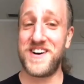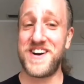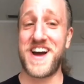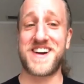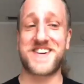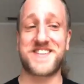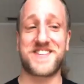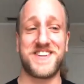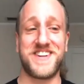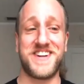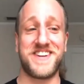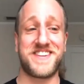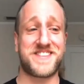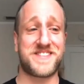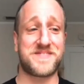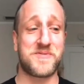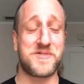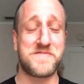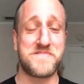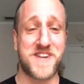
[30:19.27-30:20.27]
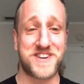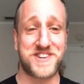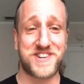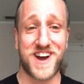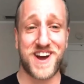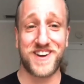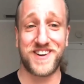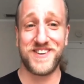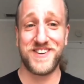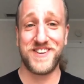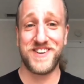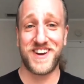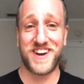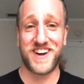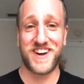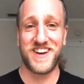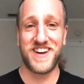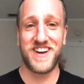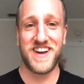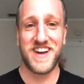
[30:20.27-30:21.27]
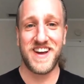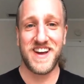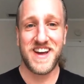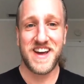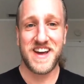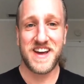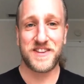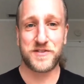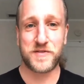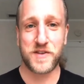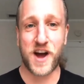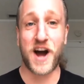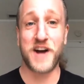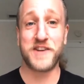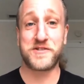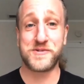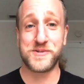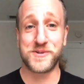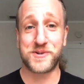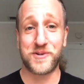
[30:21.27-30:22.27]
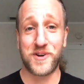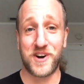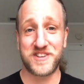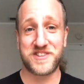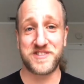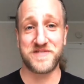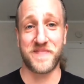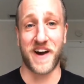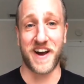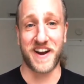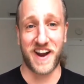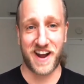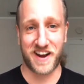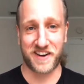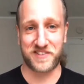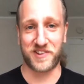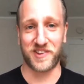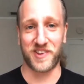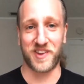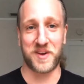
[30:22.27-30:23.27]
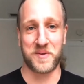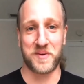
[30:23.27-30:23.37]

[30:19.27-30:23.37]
actually, it's one of my childhood. It's a high school crush of mine, actually, which